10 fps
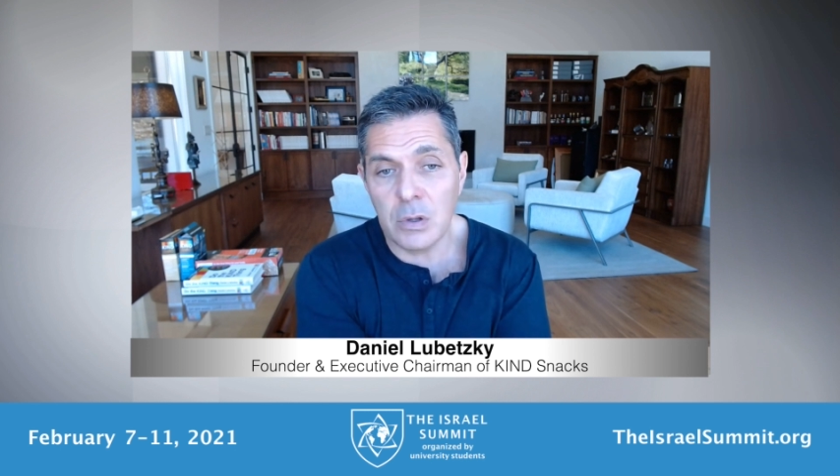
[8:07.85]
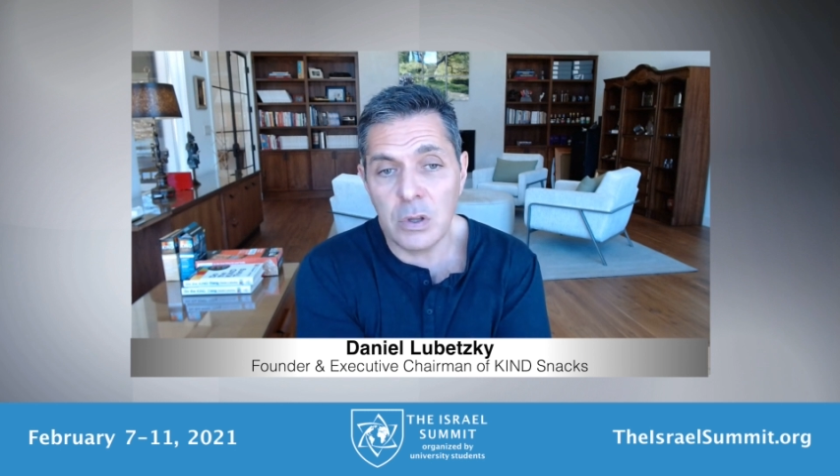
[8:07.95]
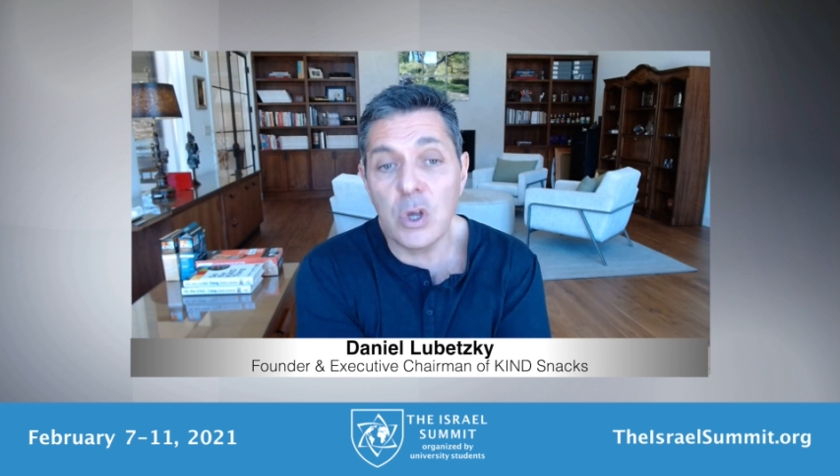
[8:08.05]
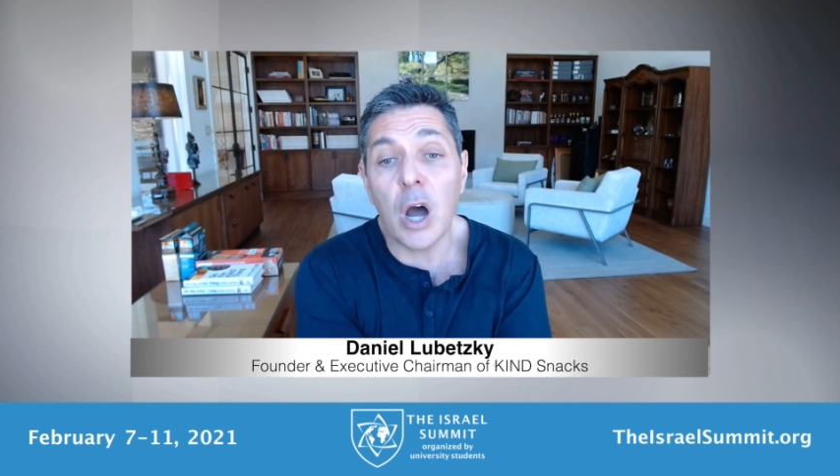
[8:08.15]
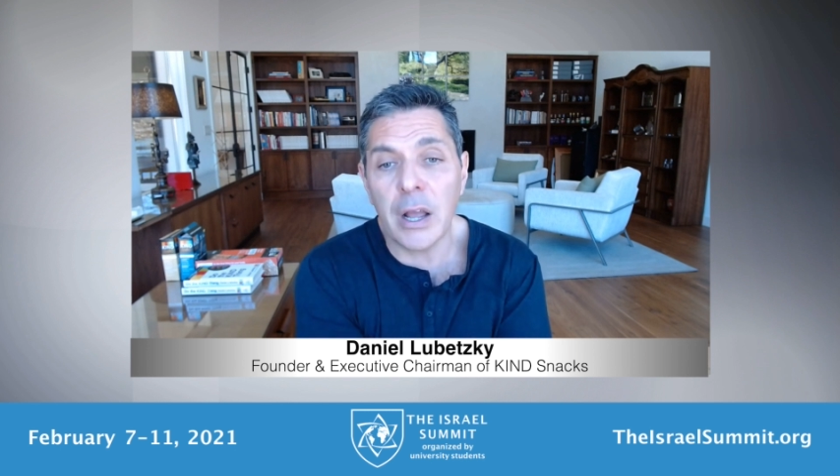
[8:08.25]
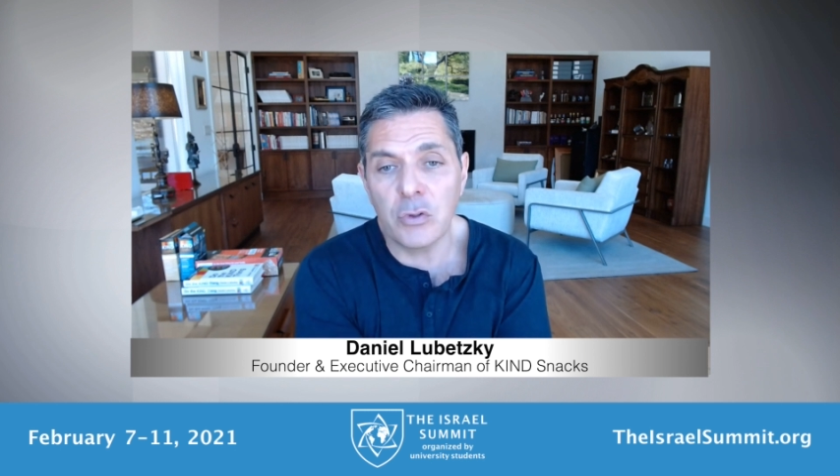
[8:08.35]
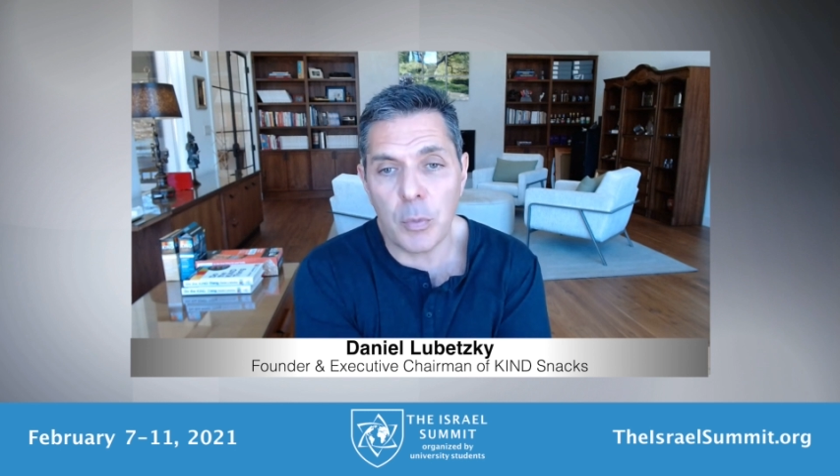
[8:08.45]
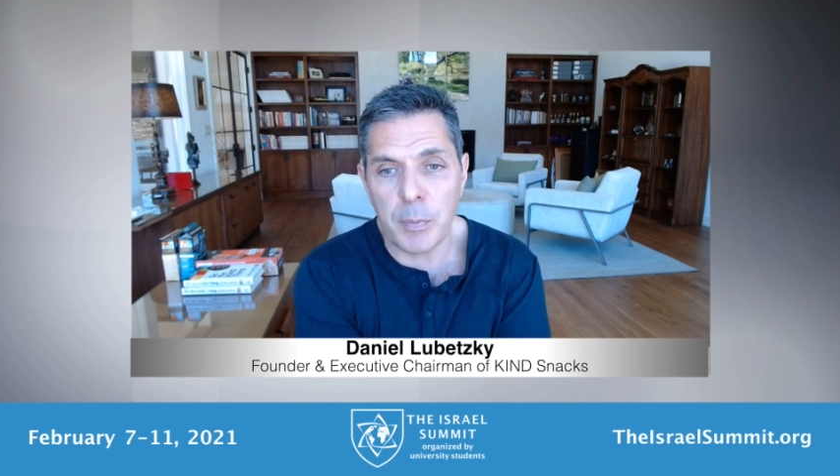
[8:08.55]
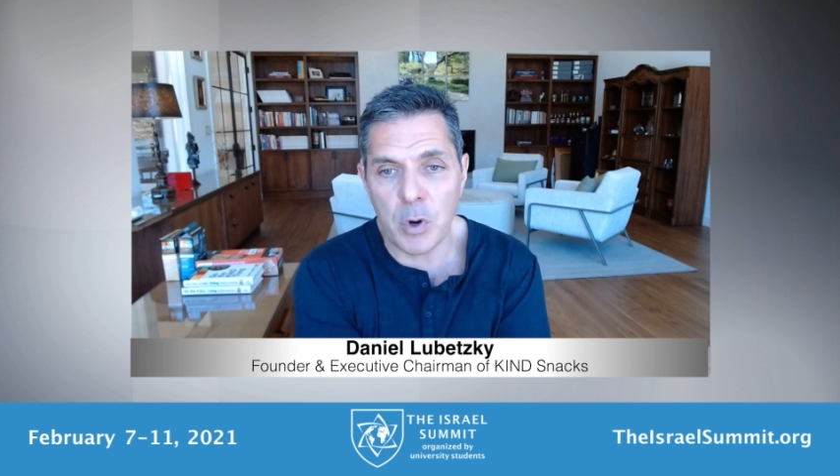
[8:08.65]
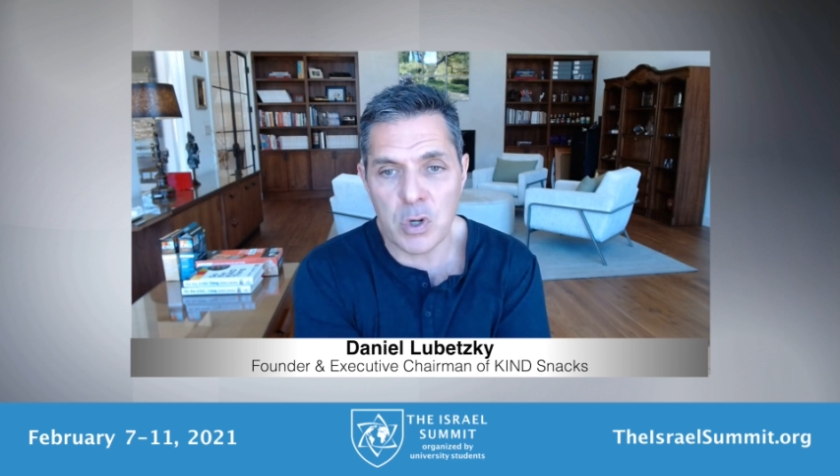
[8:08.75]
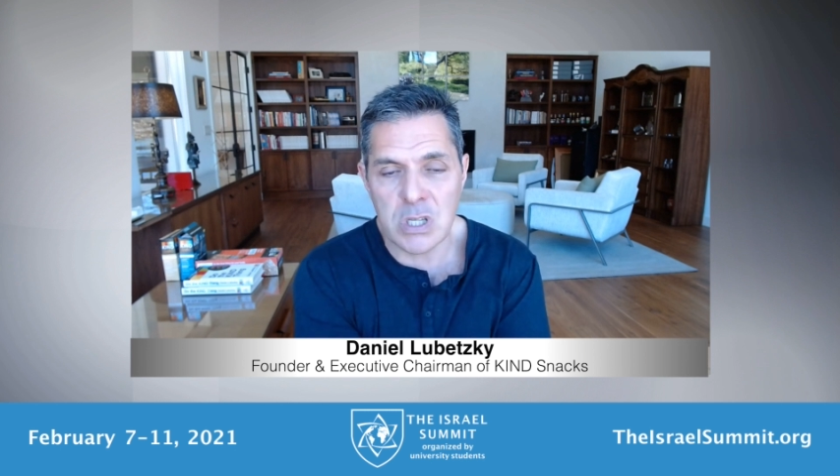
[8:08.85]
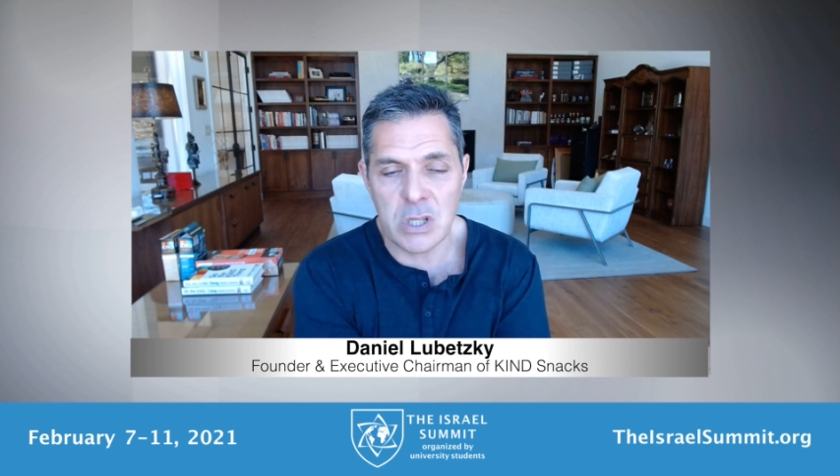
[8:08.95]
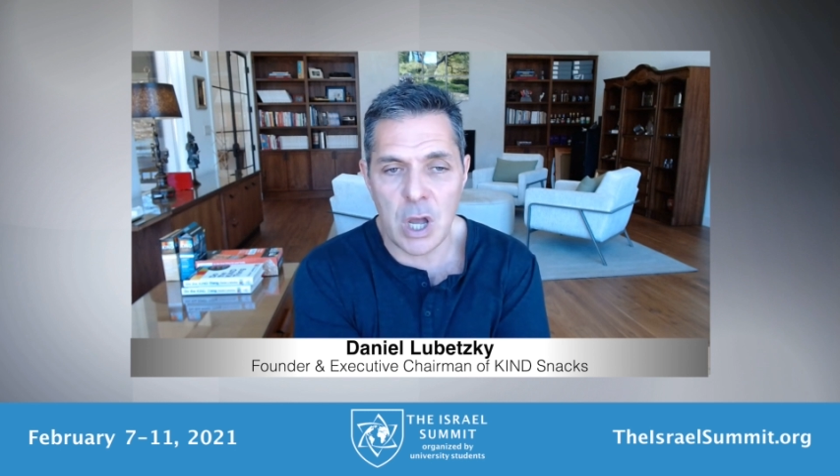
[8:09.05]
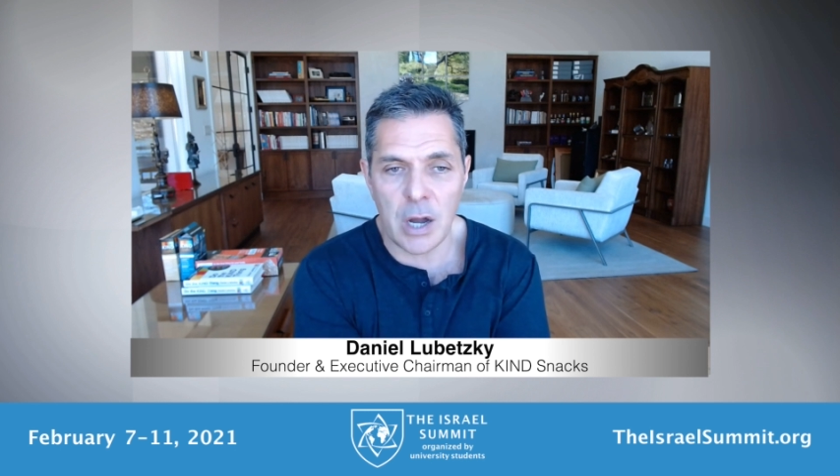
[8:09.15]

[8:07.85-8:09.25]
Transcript: young entrepreneurs in the